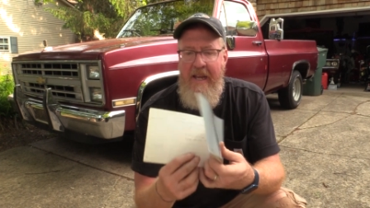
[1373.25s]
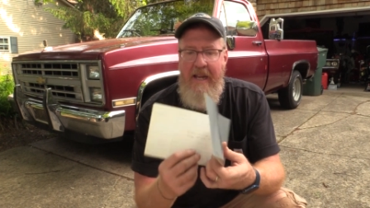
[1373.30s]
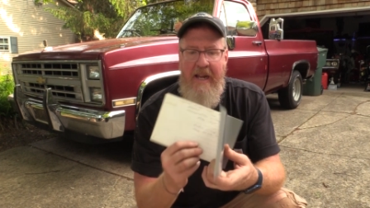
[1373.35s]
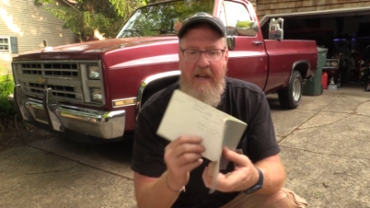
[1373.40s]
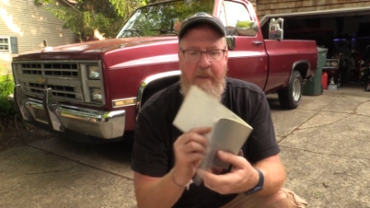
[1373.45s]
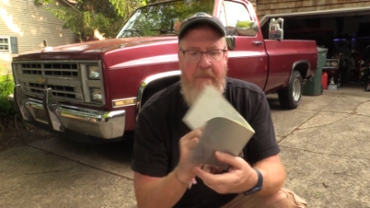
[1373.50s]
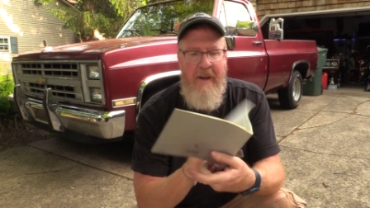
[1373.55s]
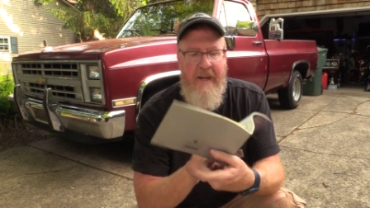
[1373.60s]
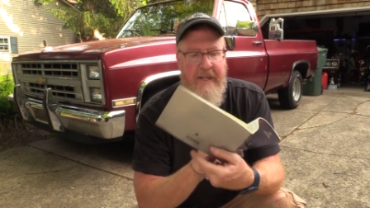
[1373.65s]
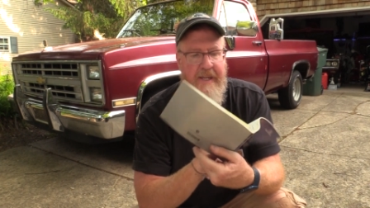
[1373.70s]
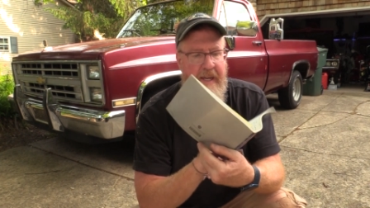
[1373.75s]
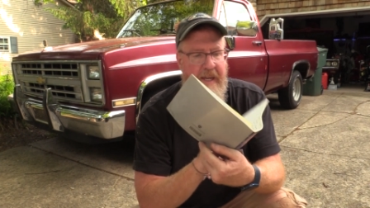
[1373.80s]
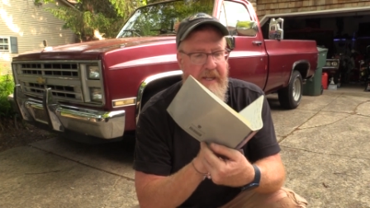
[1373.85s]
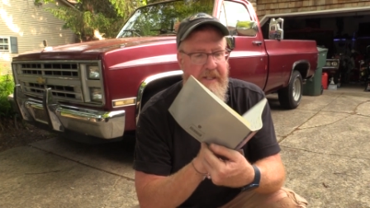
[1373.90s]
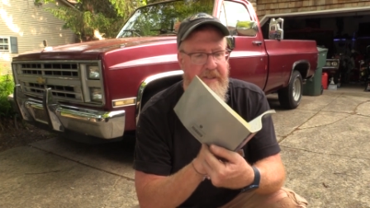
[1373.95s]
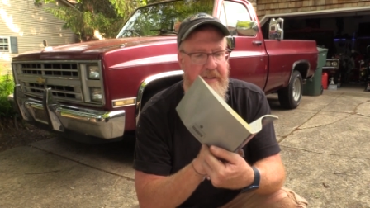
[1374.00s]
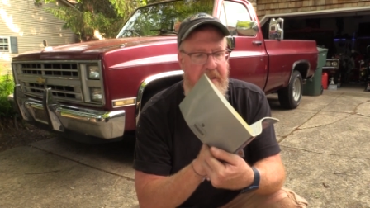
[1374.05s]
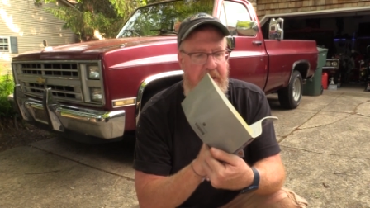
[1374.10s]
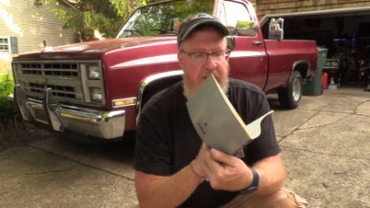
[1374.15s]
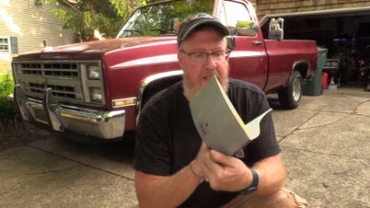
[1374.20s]
And in my
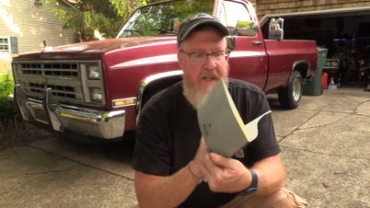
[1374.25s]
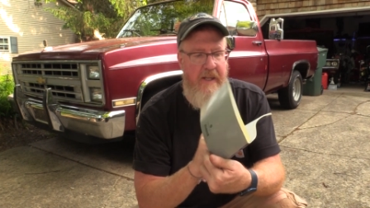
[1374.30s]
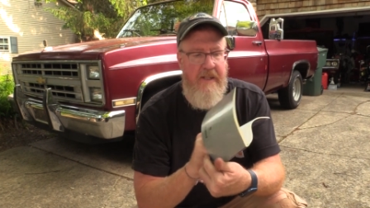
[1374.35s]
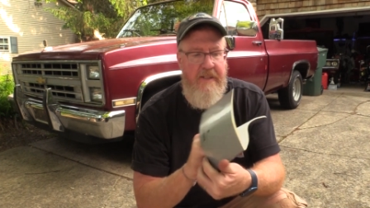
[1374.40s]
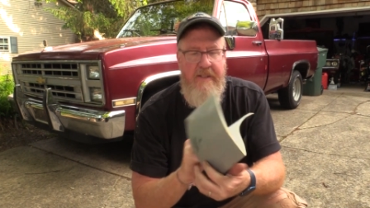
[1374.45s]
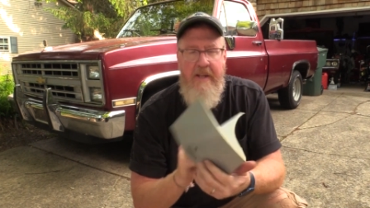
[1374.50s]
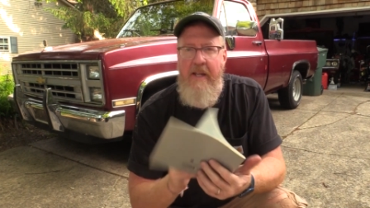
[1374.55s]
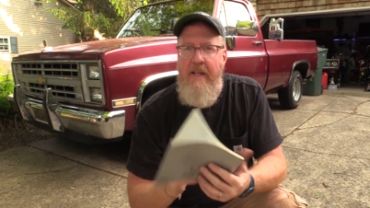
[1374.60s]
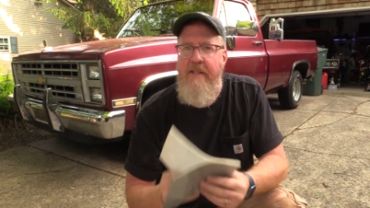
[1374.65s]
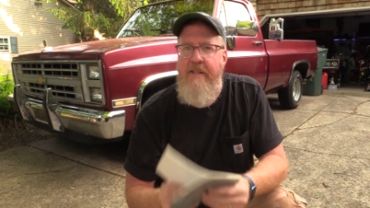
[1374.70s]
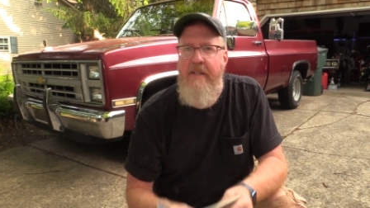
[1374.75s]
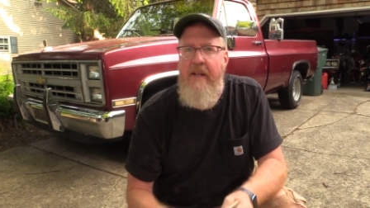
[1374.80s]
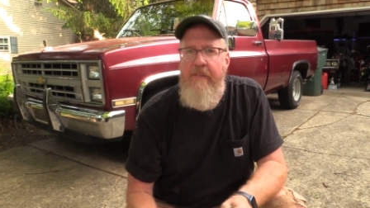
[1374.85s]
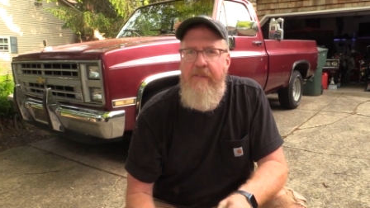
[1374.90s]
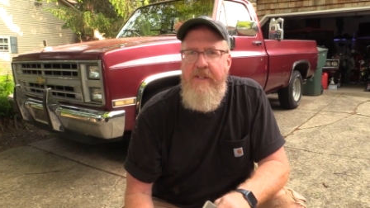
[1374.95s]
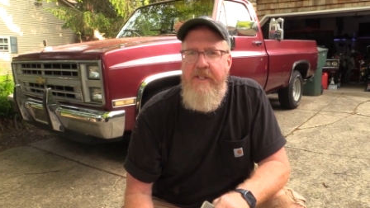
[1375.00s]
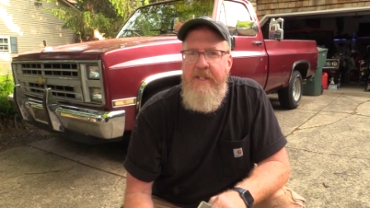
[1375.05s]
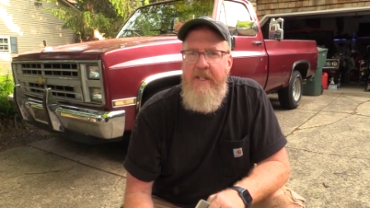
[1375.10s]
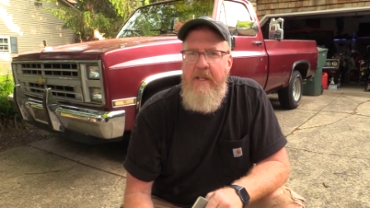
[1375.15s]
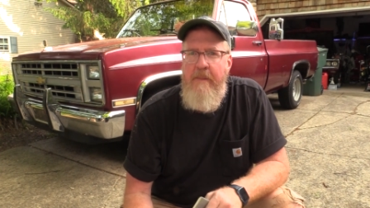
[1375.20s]
case, it is a
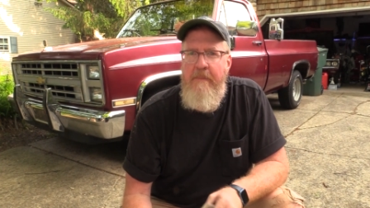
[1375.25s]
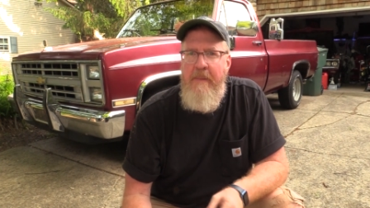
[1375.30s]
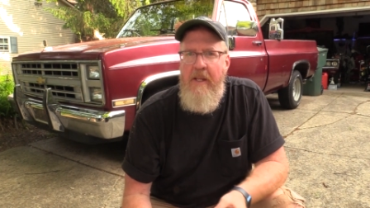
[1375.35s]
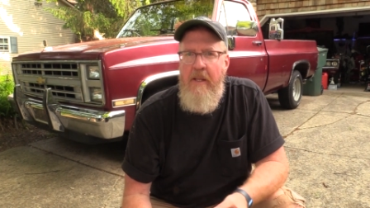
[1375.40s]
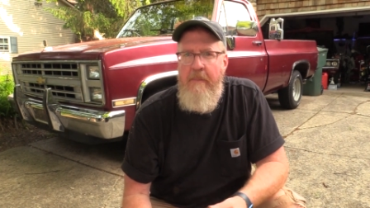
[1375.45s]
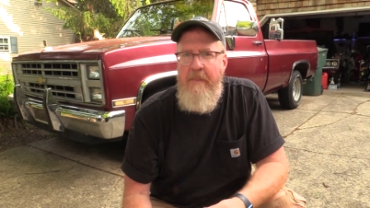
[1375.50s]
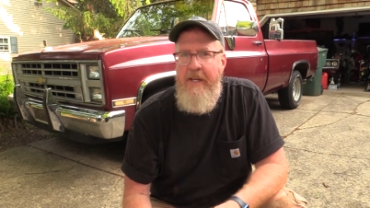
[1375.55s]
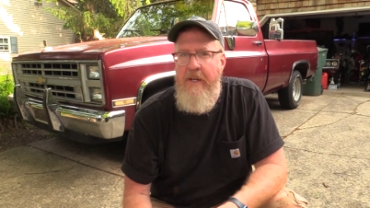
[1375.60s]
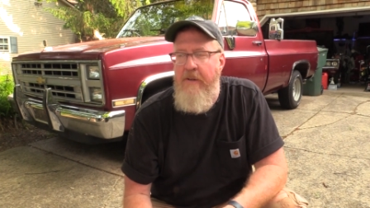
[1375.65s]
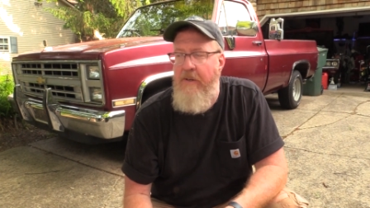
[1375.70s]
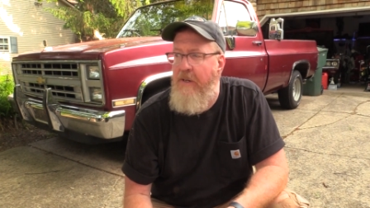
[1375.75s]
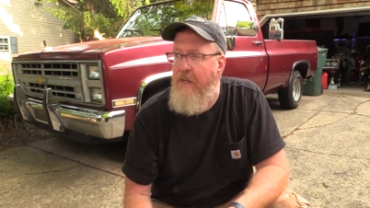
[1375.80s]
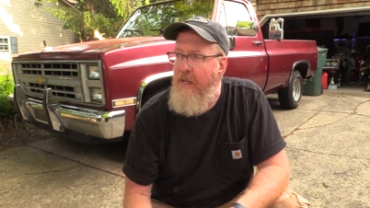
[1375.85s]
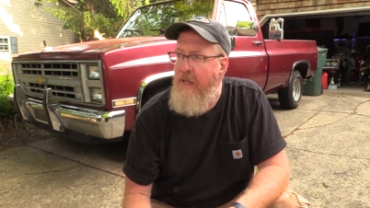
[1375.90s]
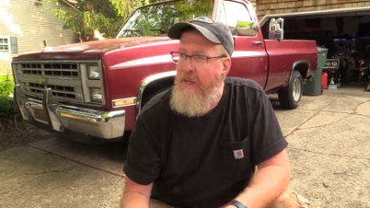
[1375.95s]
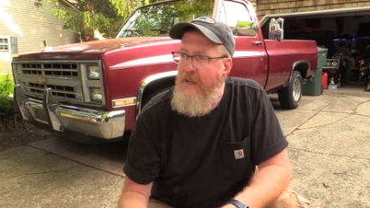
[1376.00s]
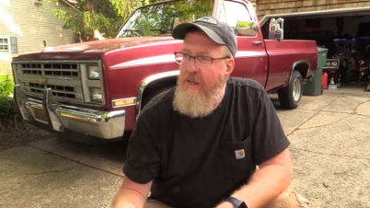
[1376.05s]
17 millimeter.